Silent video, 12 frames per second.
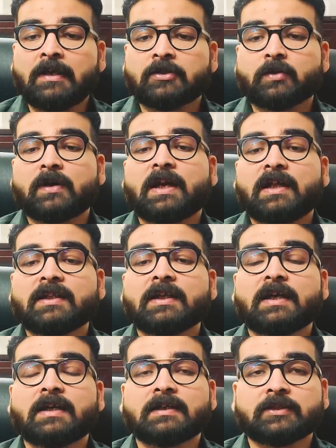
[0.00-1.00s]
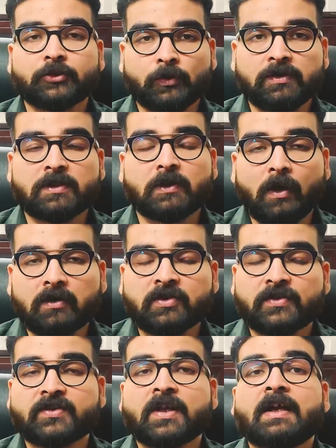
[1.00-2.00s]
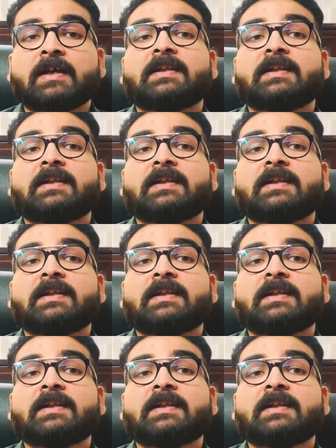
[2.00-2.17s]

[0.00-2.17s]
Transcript: So Gratikarak shows losses,